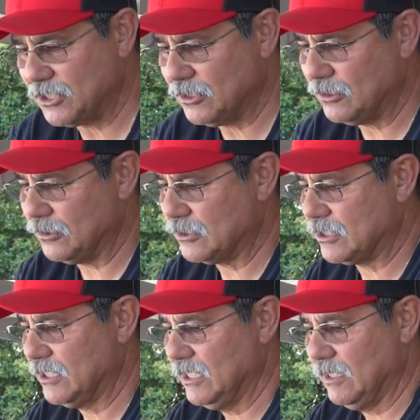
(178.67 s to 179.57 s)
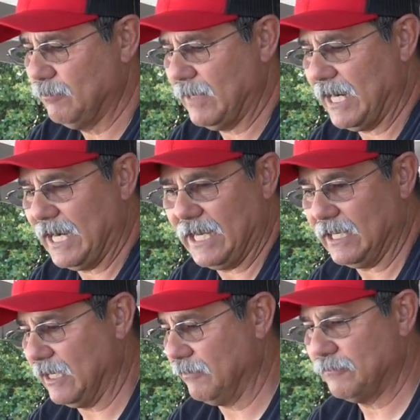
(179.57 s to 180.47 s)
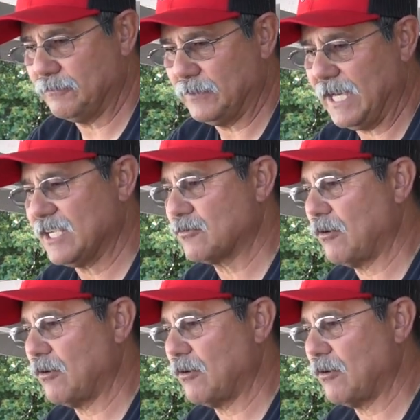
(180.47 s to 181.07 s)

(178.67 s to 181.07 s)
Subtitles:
use my finesse